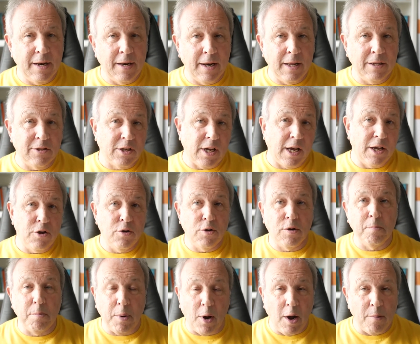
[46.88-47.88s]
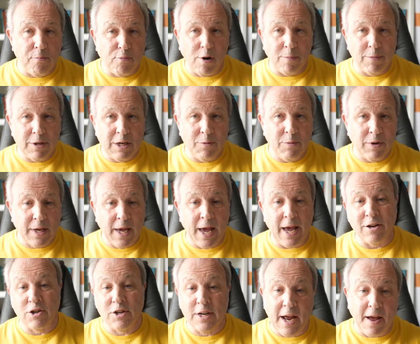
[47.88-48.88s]
let's say you can buy a property with
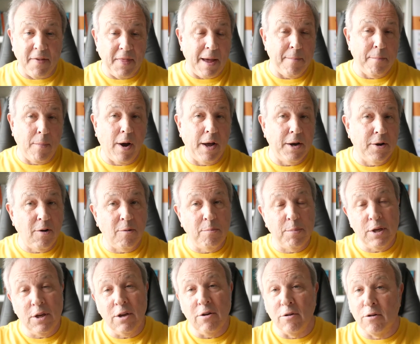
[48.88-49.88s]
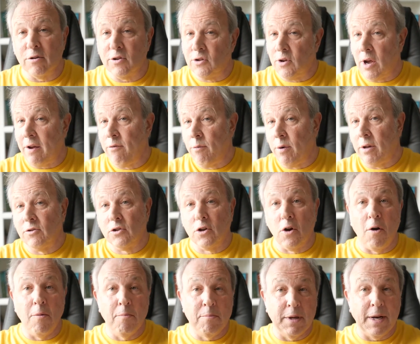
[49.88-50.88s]
cash. Now, that might not be you because not everyone's
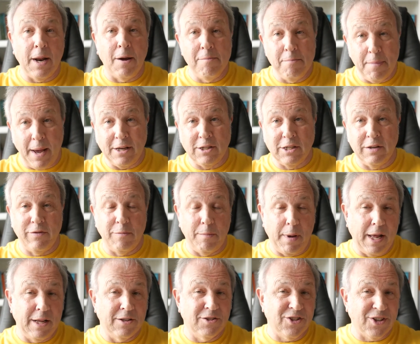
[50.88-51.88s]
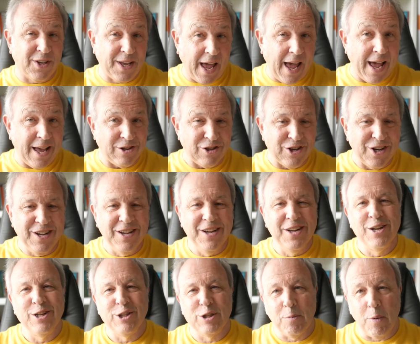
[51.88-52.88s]
got, massive amounts of cash
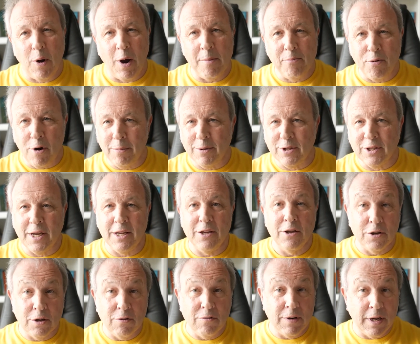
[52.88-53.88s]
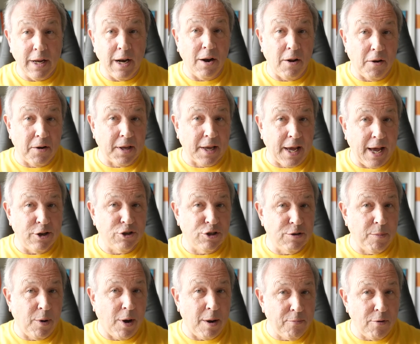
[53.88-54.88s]
to buy a property. And you do need a lot of cash
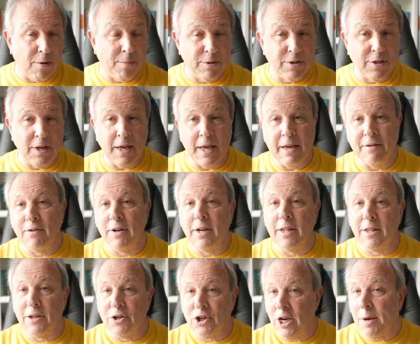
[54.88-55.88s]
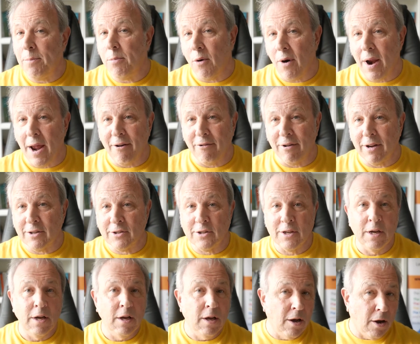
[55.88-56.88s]
to buy a property, even in the cheaper
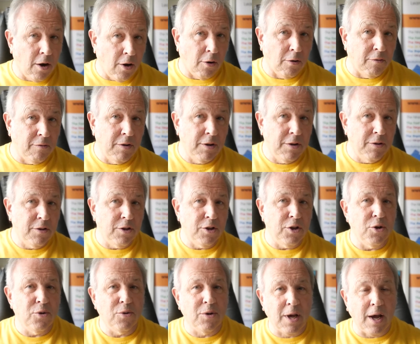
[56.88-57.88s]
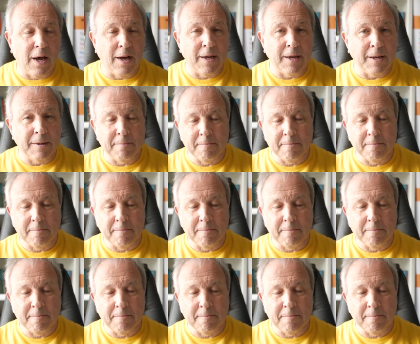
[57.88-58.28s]
areas of the UK.